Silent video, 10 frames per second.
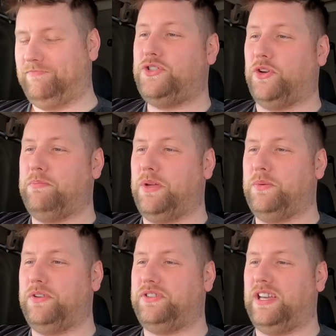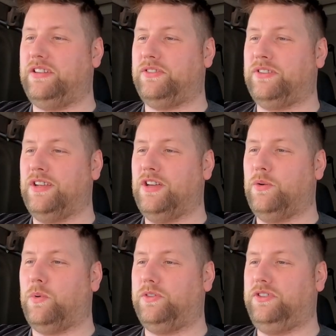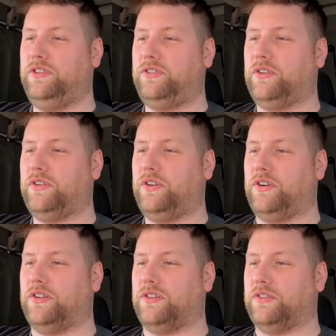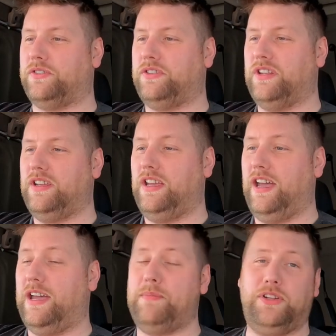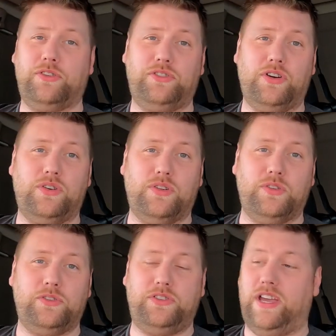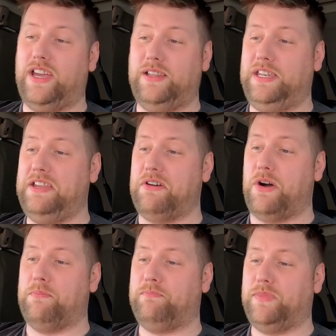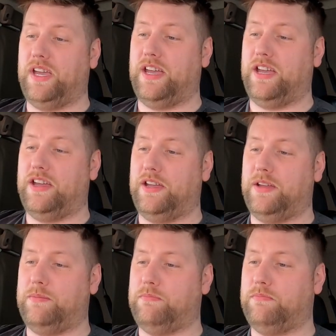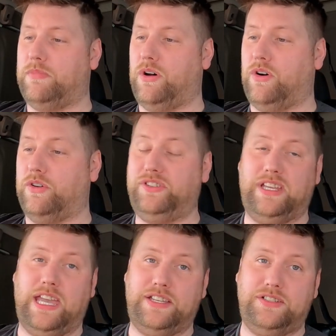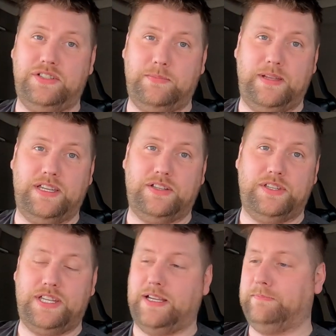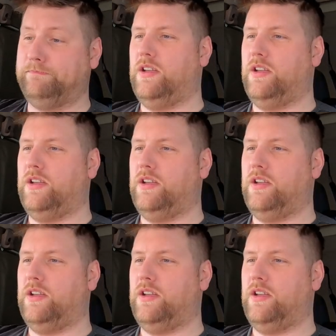John Muir says, what's your dog called? My dog's called Nero, or Dickhead, depending on the day.